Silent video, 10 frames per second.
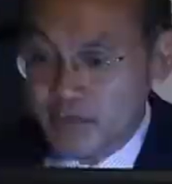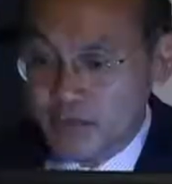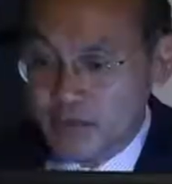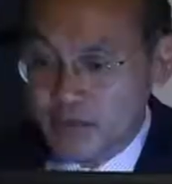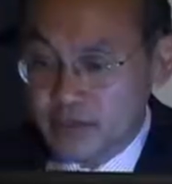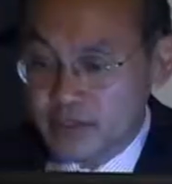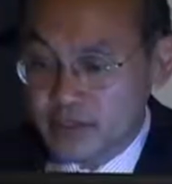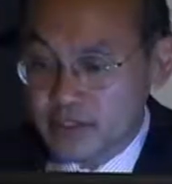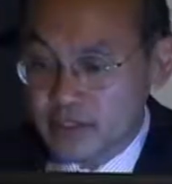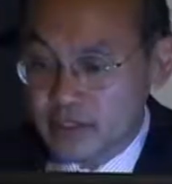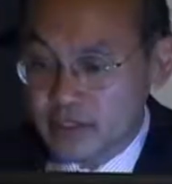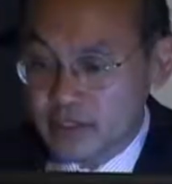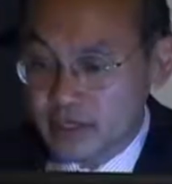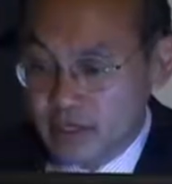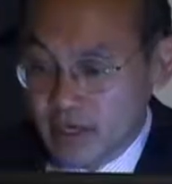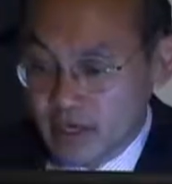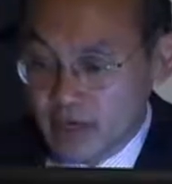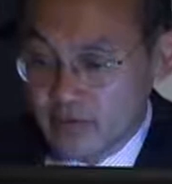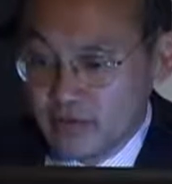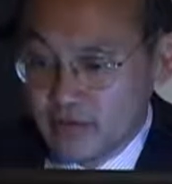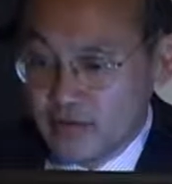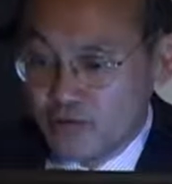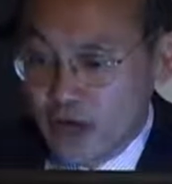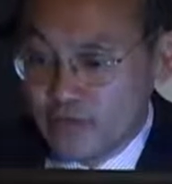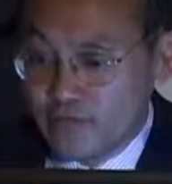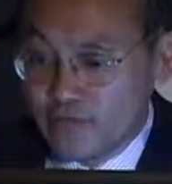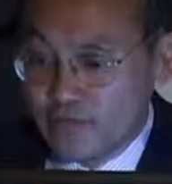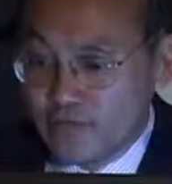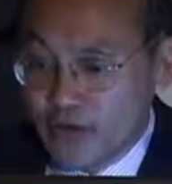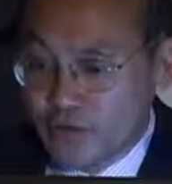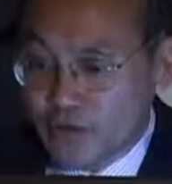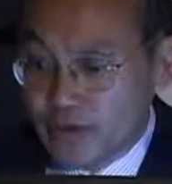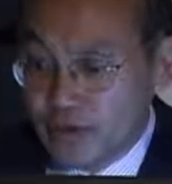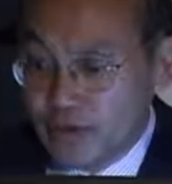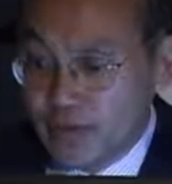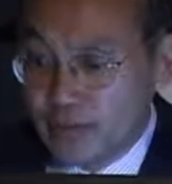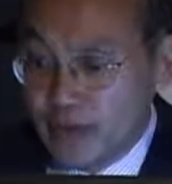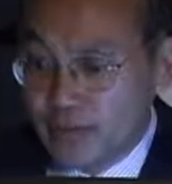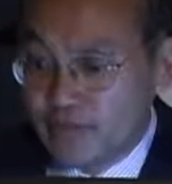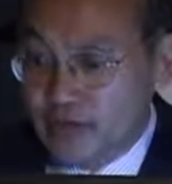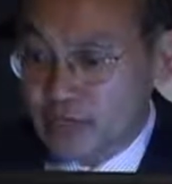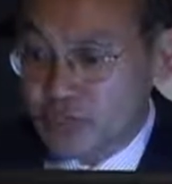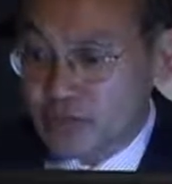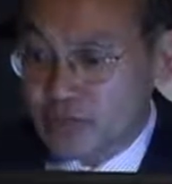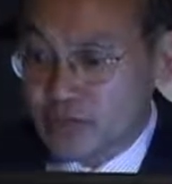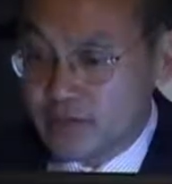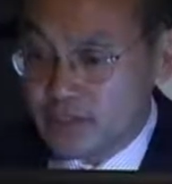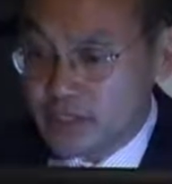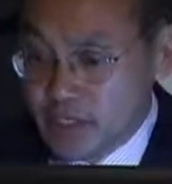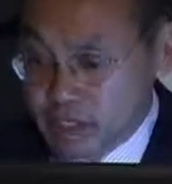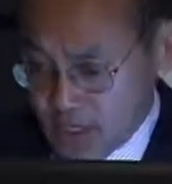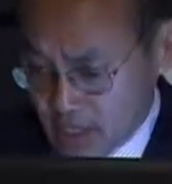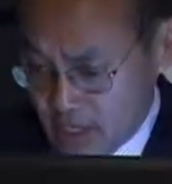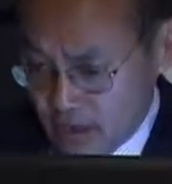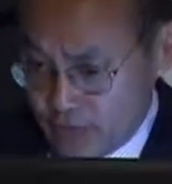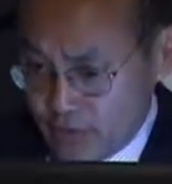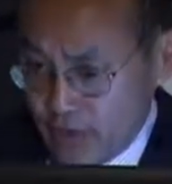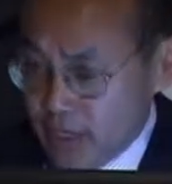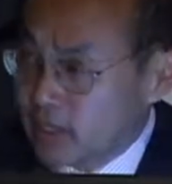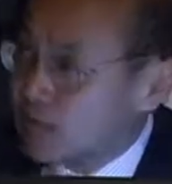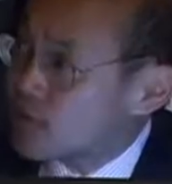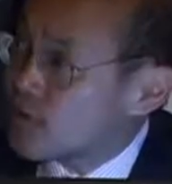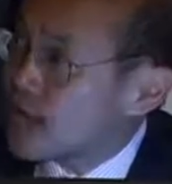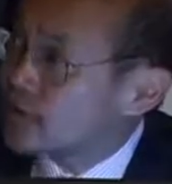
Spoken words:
when we look at the right ventricle on M-mode function, you'll see the thinning of the right